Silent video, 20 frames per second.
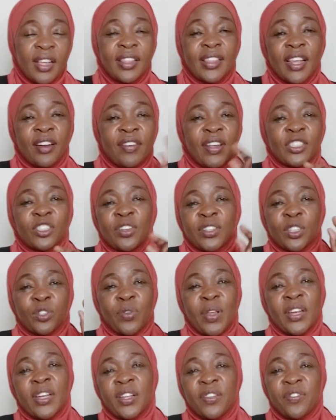The ratio is
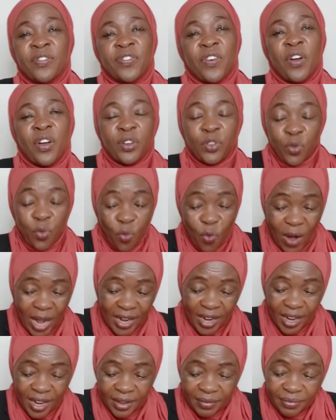24 to 1.